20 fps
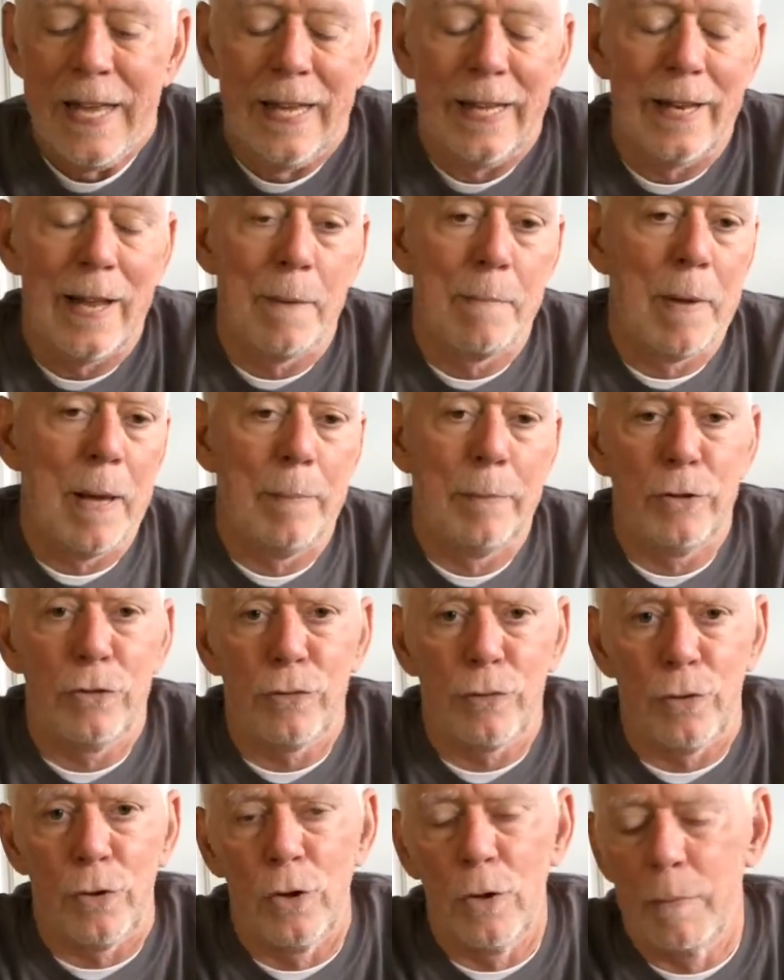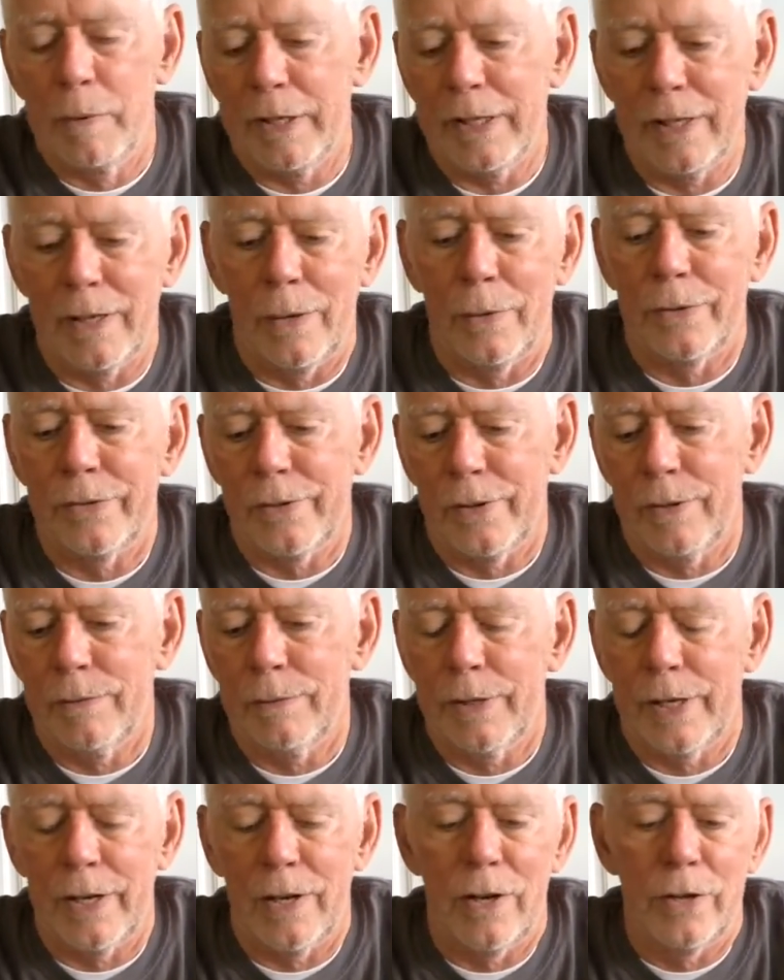And that may be true, but, you know, it's,
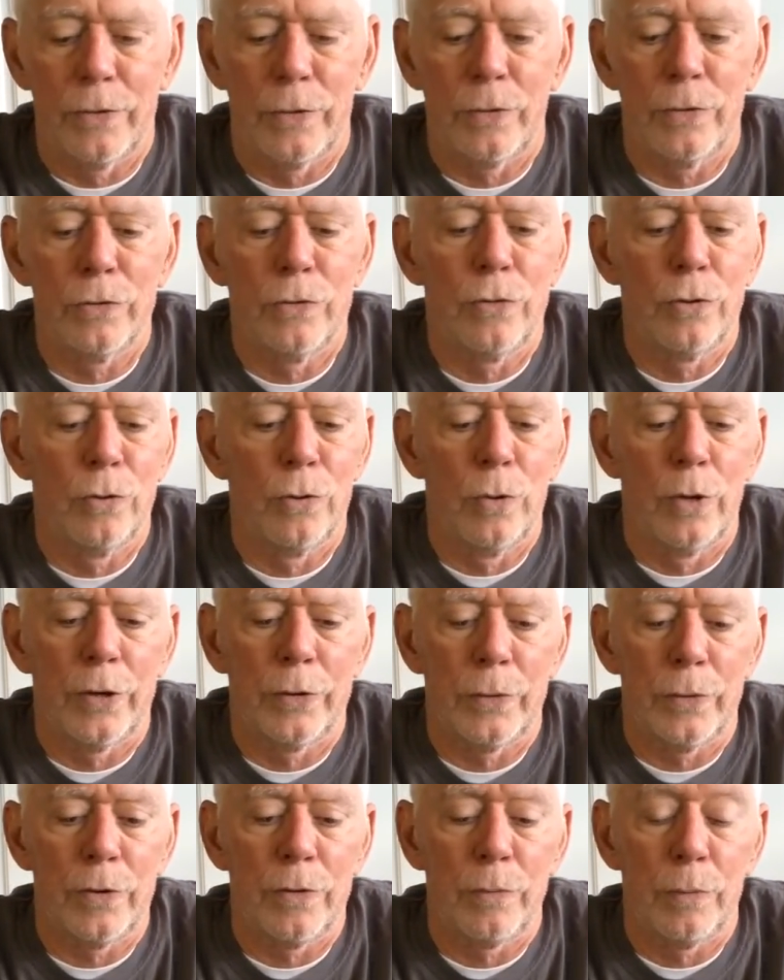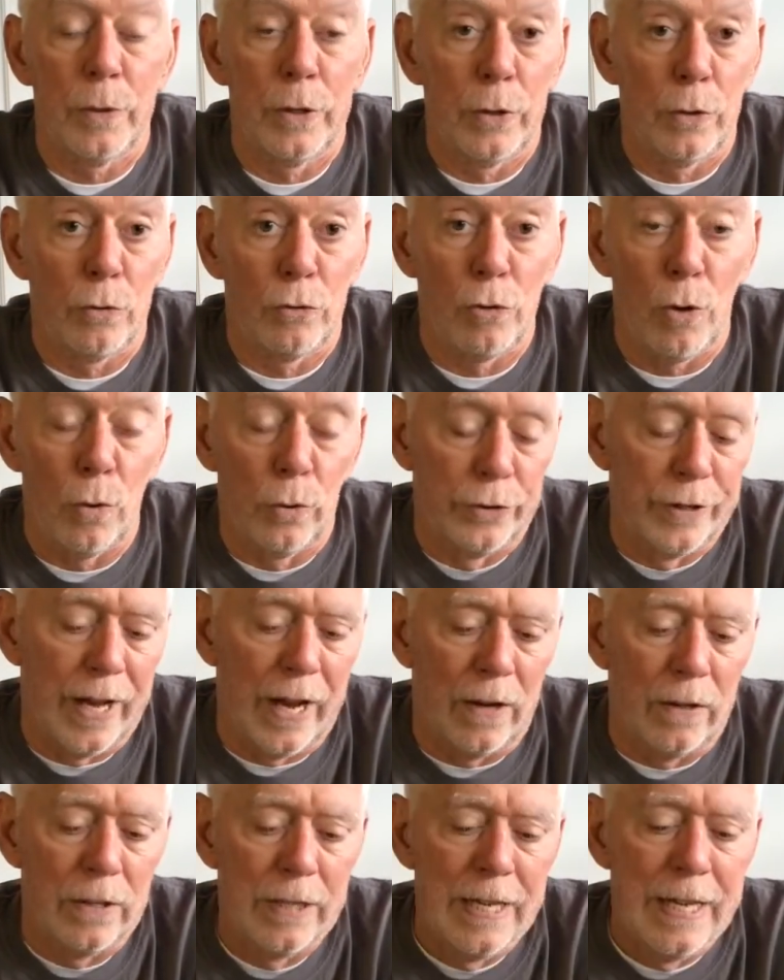what, 102, 103 years old
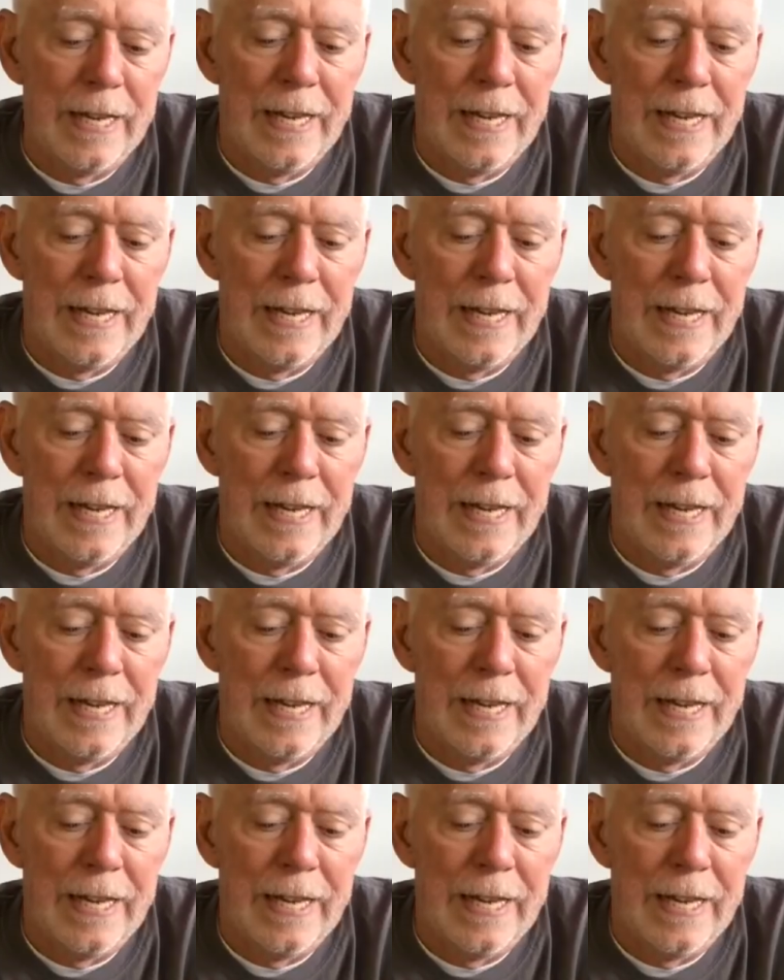now.